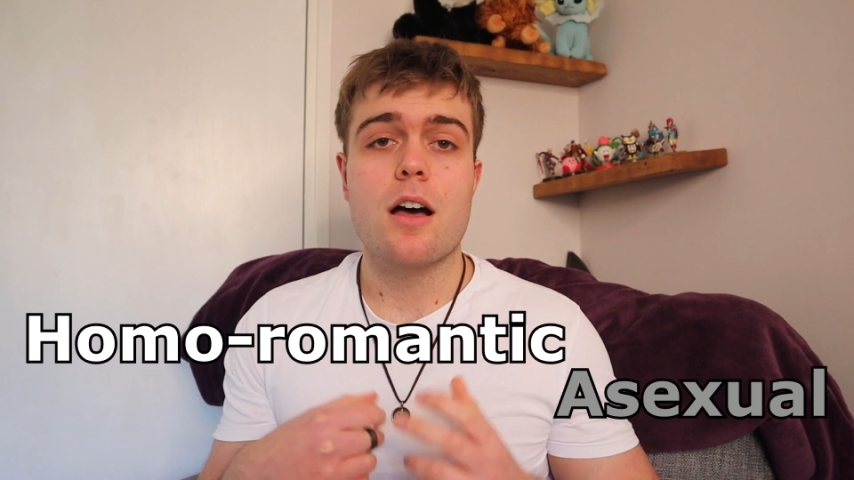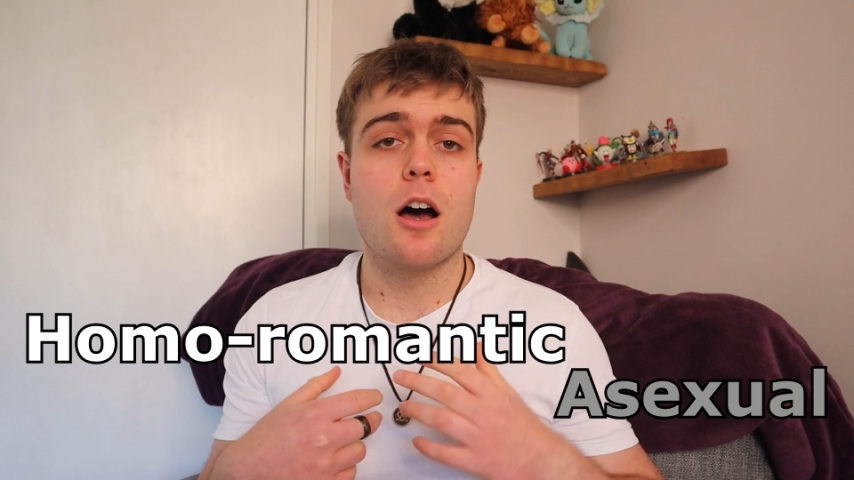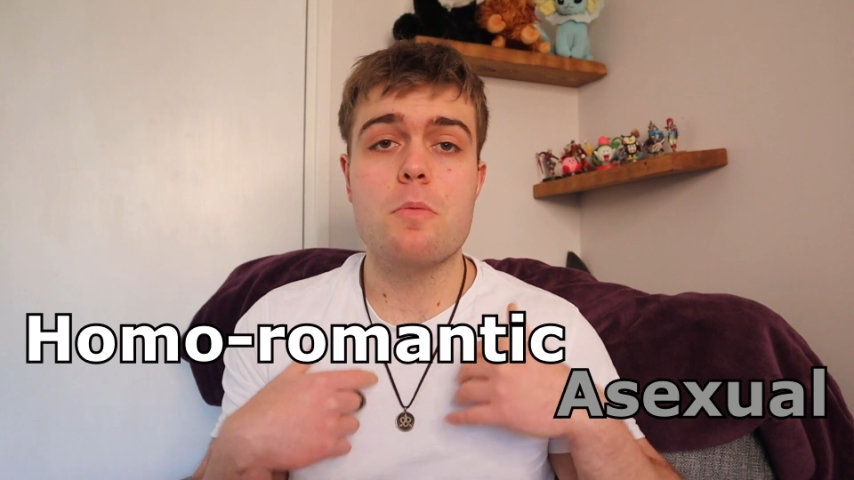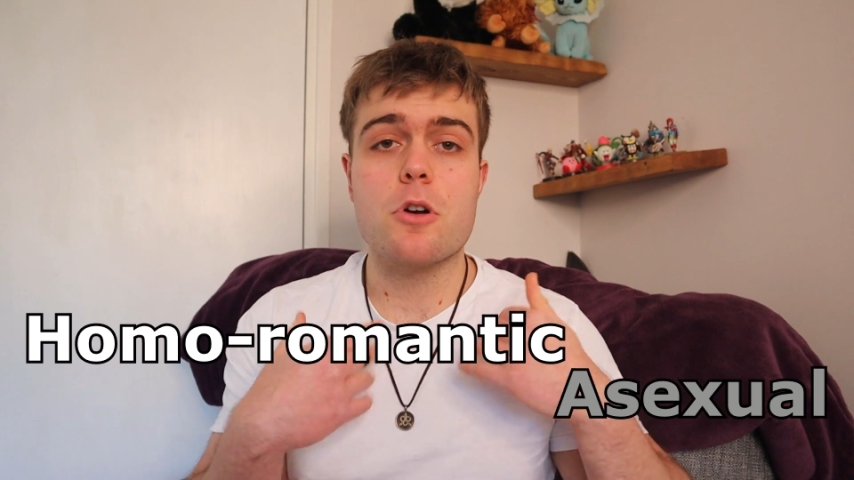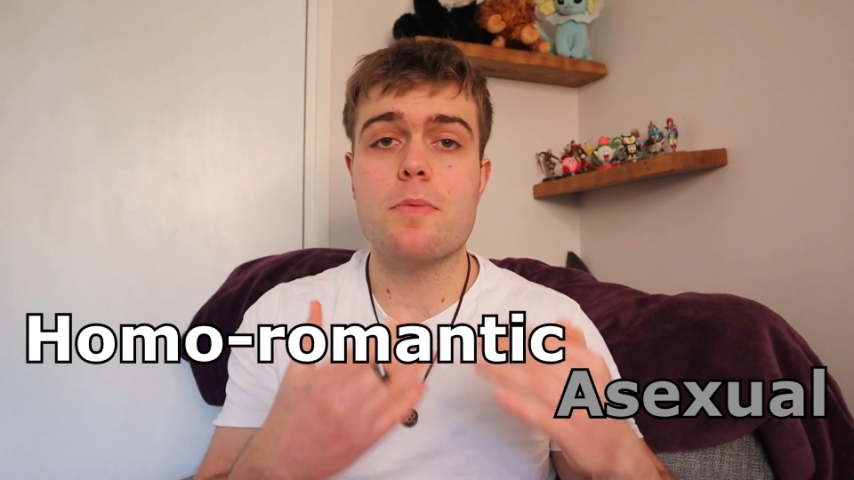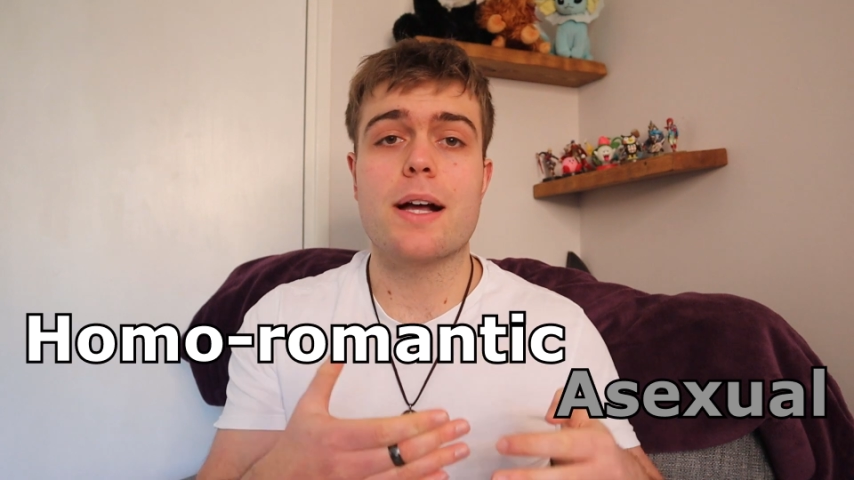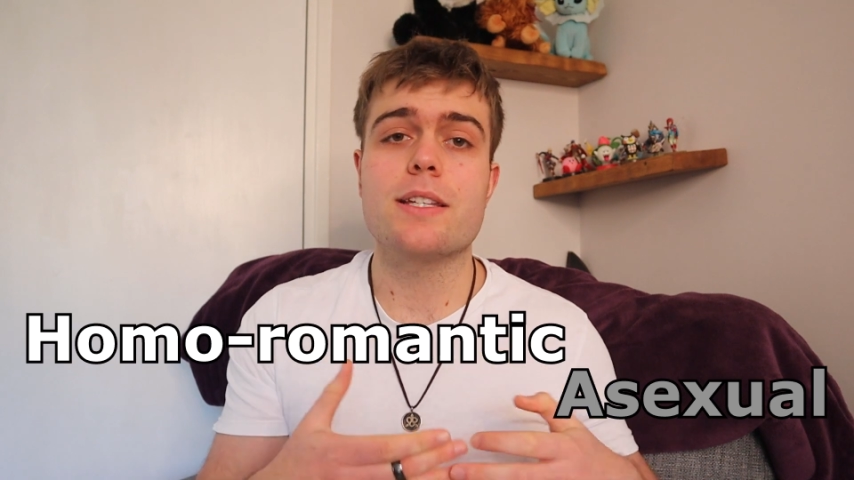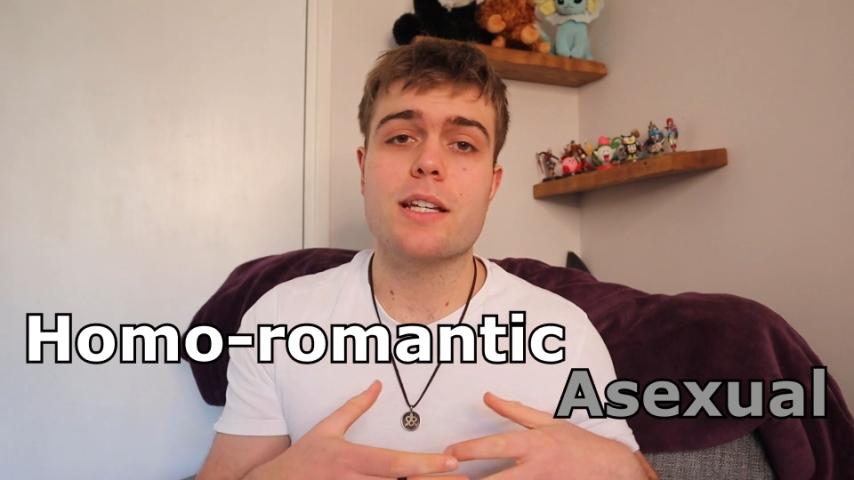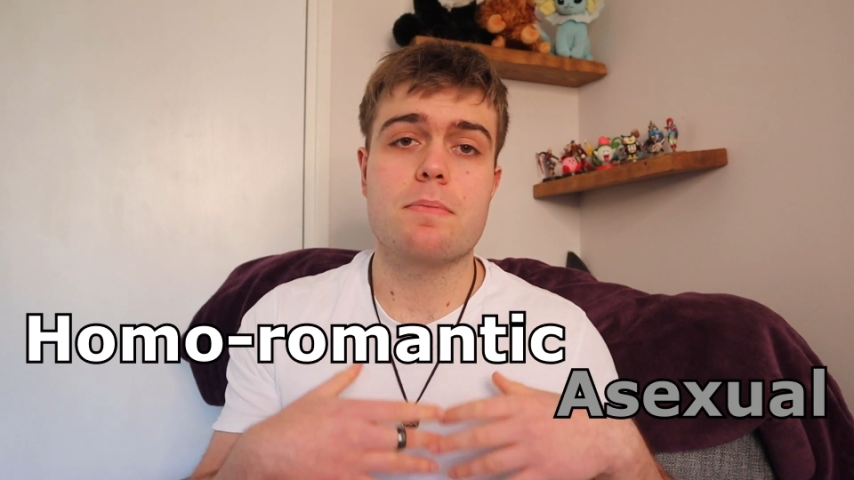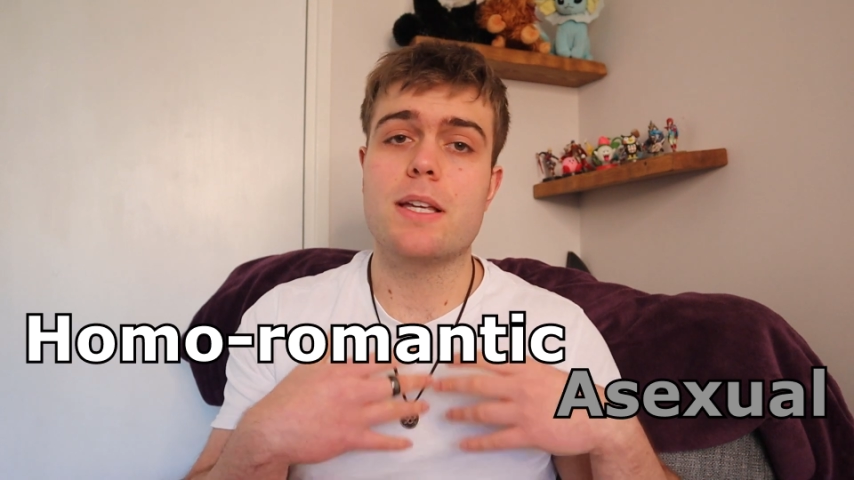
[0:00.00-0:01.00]

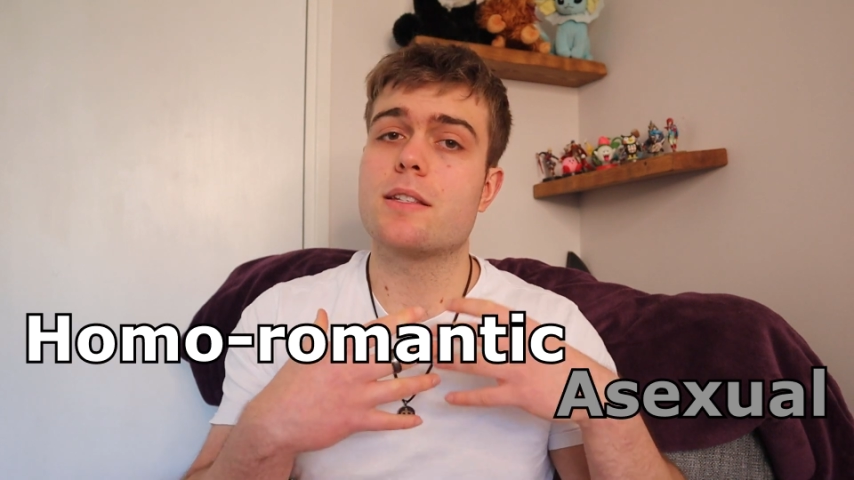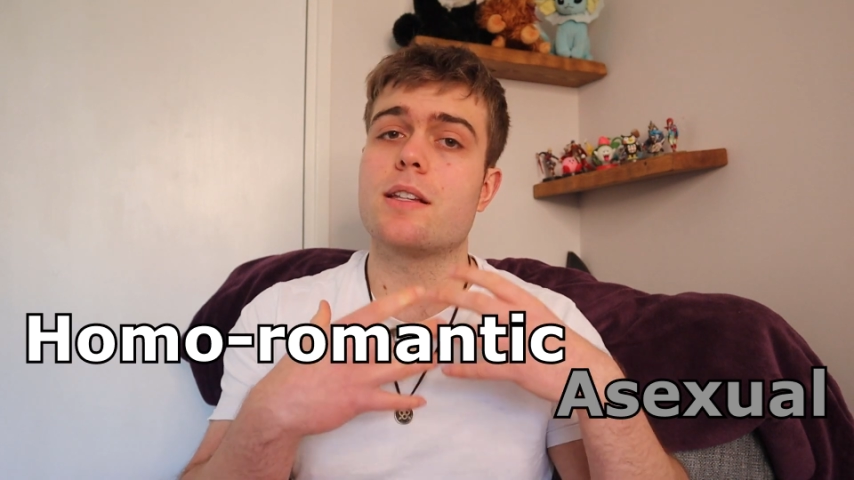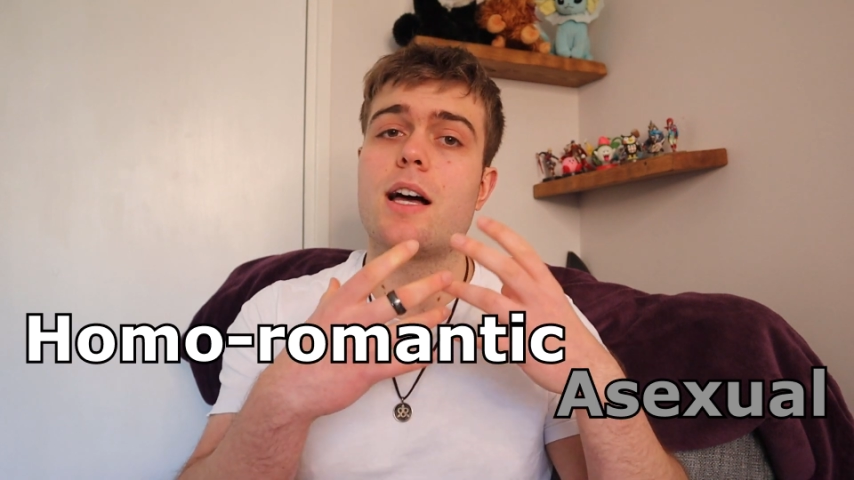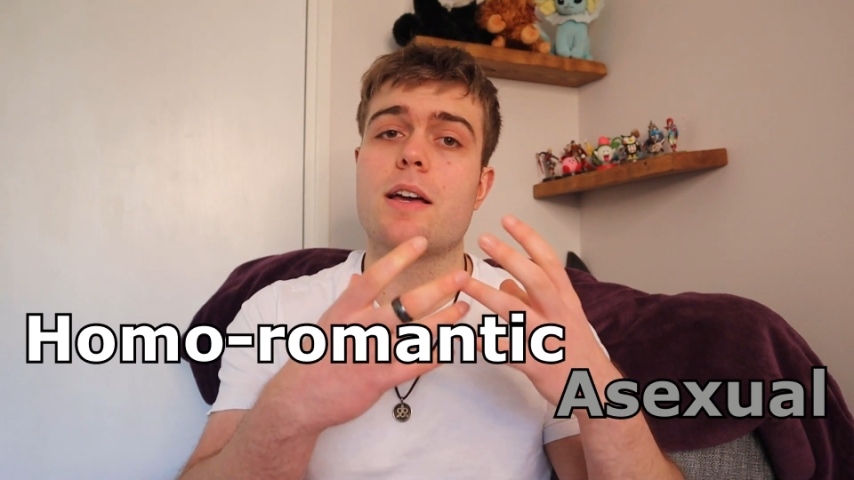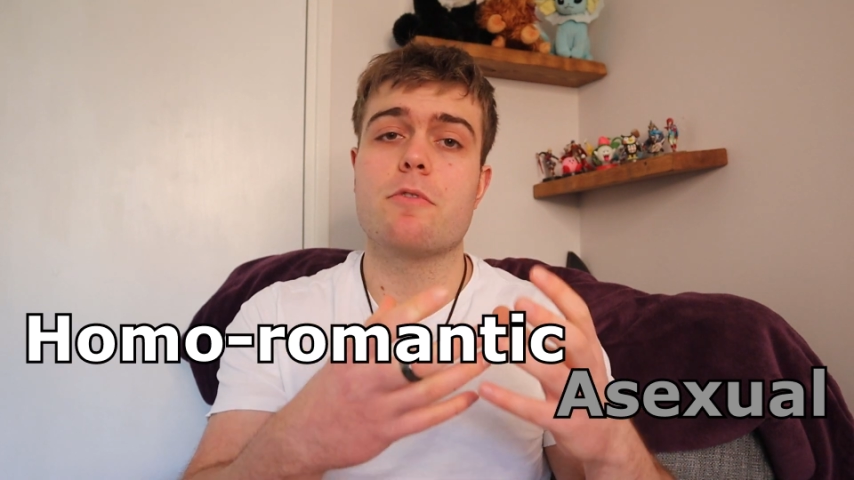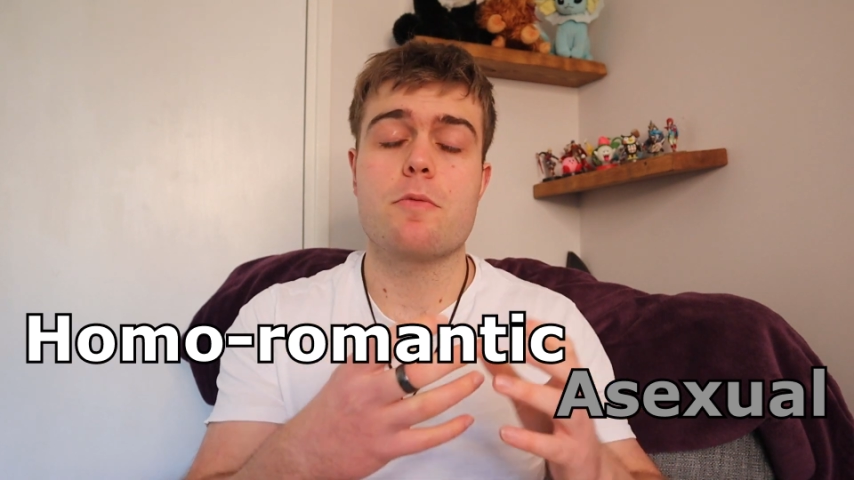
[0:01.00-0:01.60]
Homoromantic means that I am